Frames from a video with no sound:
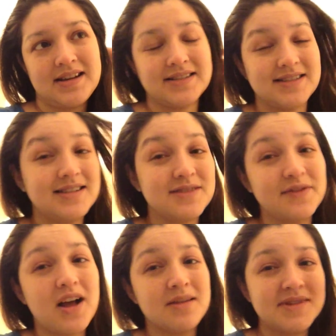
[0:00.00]
because this is
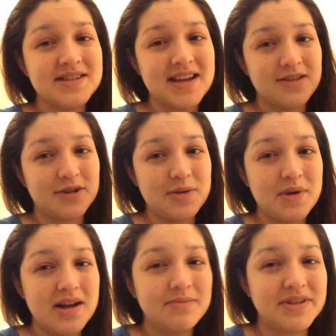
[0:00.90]
Vlogmas Day
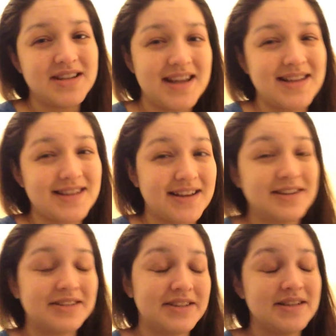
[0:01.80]
31, but today is
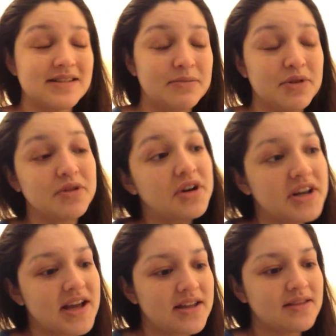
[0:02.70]
technically December
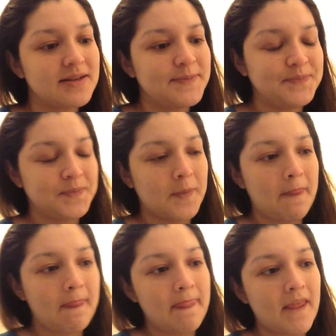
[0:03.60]
30th.
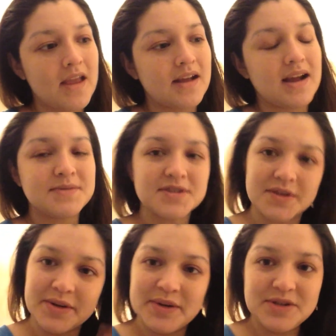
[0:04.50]
I'm still
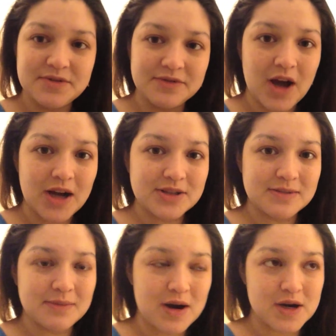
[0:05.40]
going to vlog
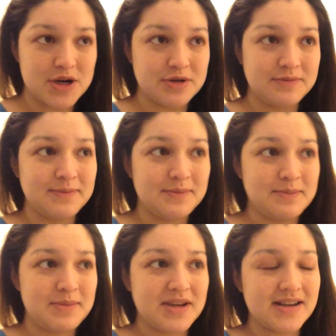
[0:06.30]
tomorrow
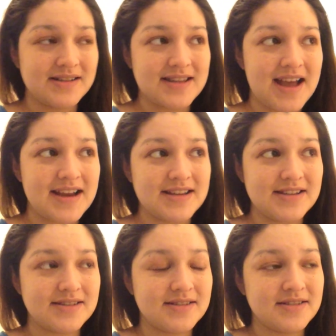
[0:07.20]
because that
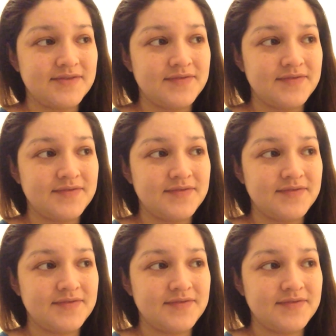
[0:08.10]
is